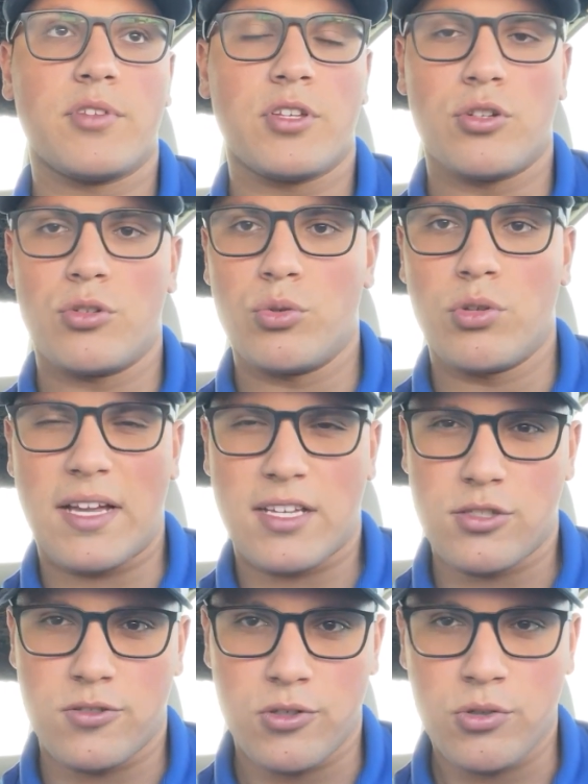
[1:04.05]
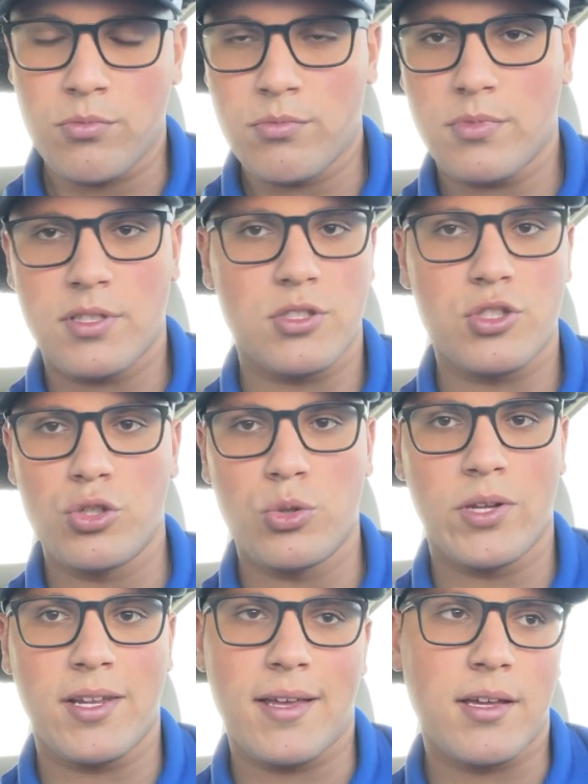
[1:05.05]
You do like a Zoom. It's you
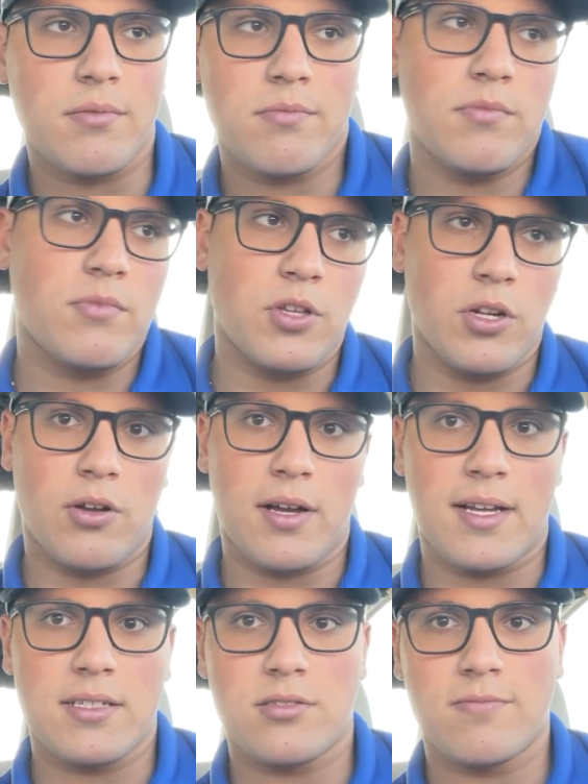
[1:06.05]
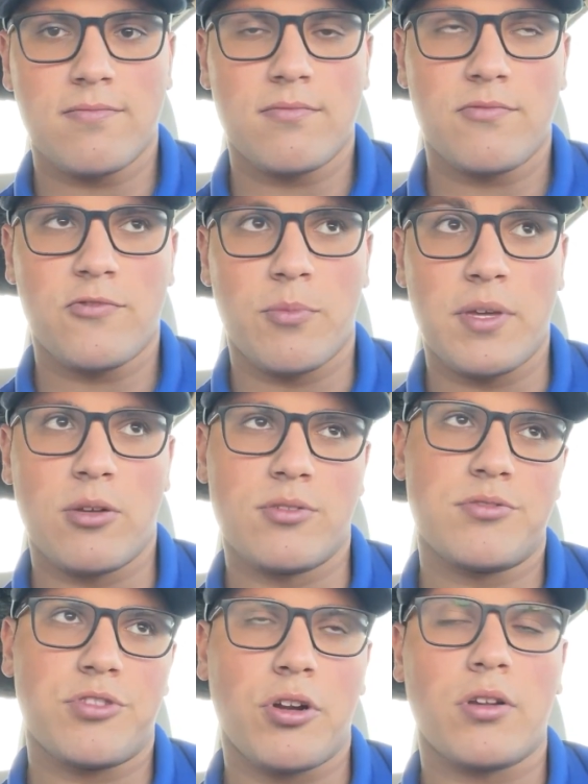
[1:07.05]
and I guess for me it
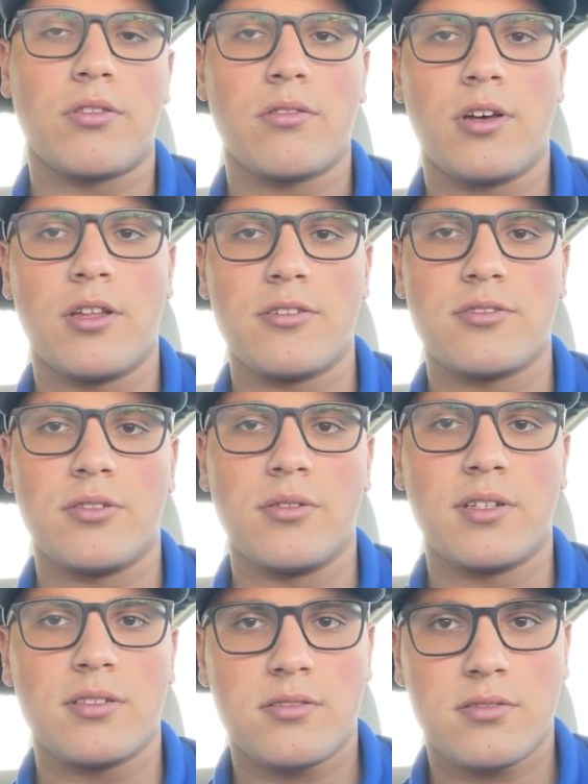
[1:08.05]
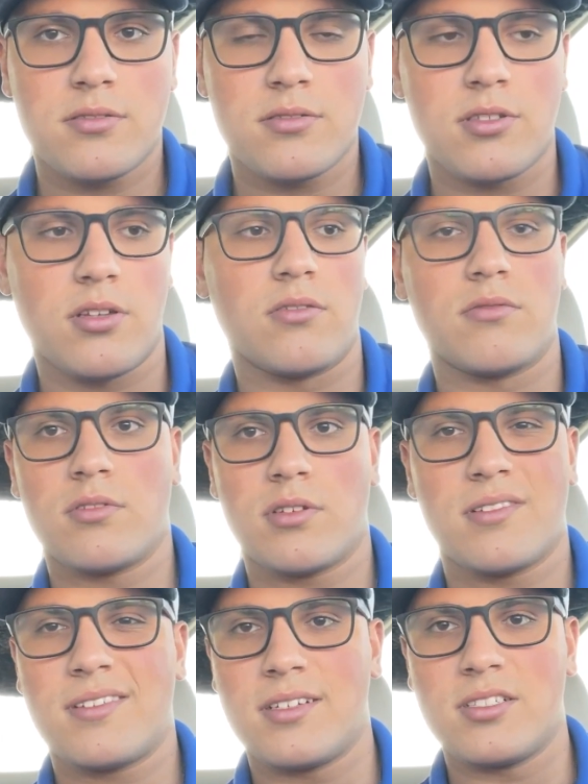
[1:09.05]
was 30 other students, so
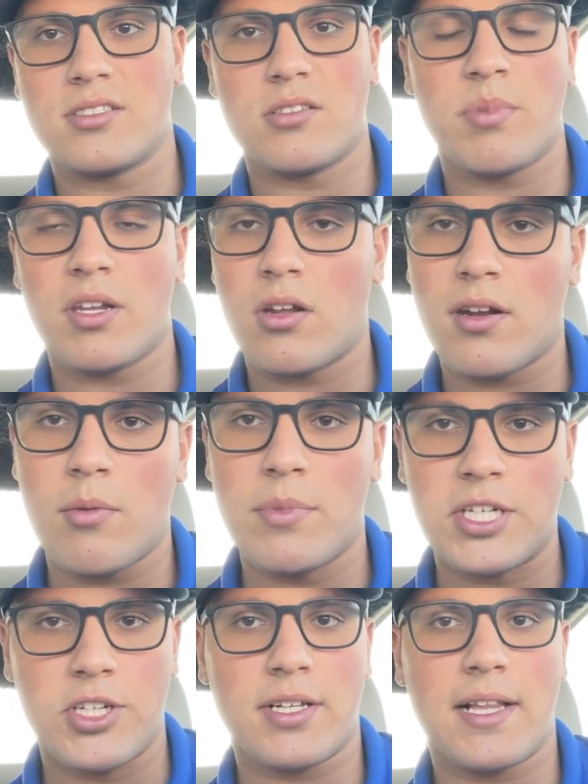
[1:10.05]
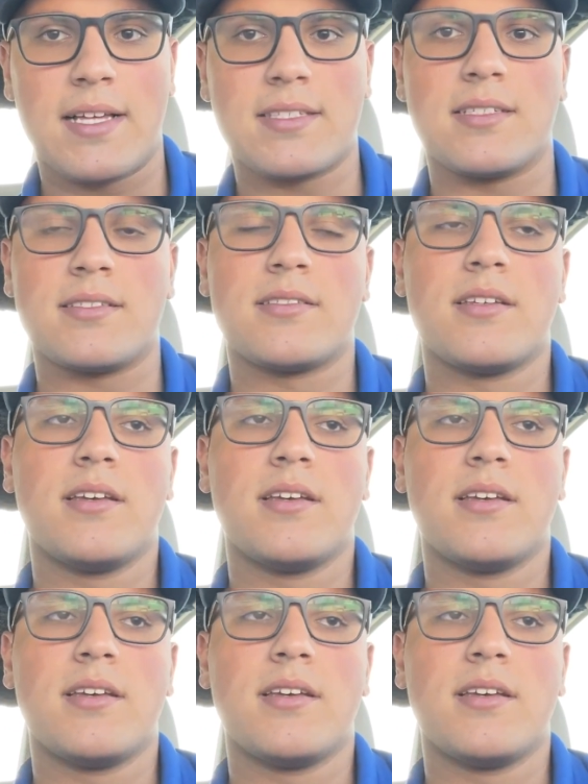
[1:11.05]
it could just depend on how big your class is.